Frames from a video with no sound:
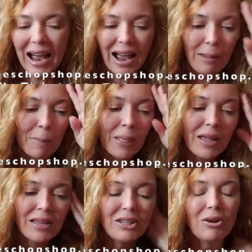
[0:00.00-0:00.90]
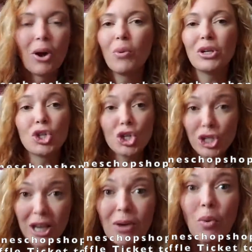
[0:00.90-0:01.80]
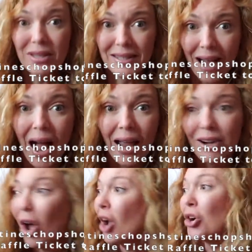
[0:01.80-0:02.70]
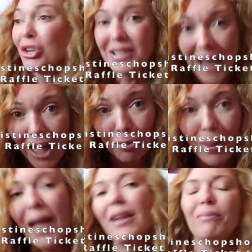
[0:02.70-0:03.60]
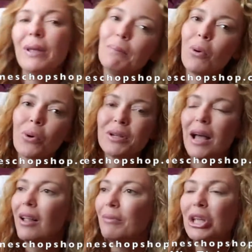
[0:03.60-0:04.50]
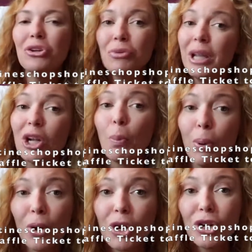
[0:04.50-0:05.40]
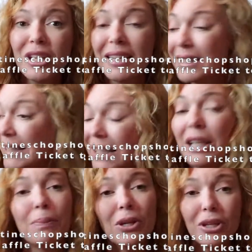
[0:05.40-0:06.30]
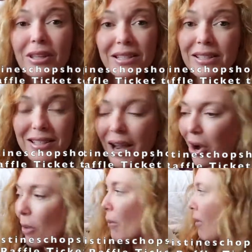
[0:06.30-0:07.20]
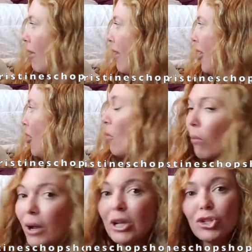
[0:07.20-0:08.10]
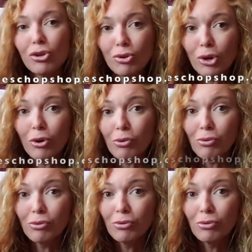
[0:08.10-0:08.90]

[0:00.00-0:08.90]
and you know, when she was dying on her deathbed and people were telling me, you need to put her to sleep, this is terrible, what did you do?